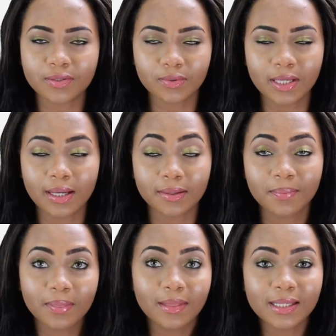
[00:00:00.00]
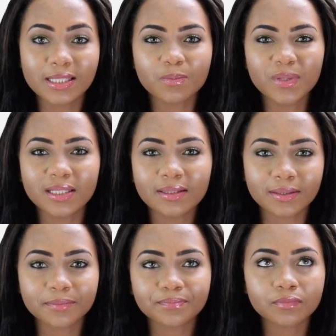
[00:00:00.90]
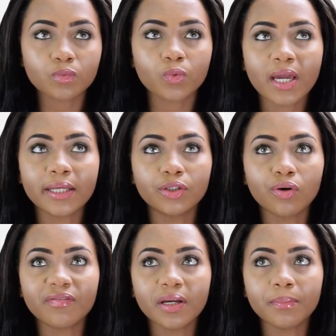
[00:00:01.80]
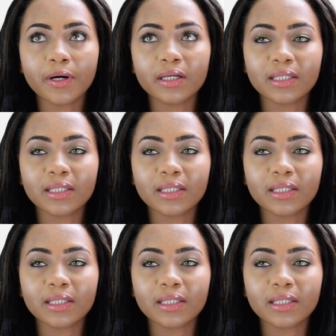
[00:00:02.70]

So yeah, it's been, we are in November.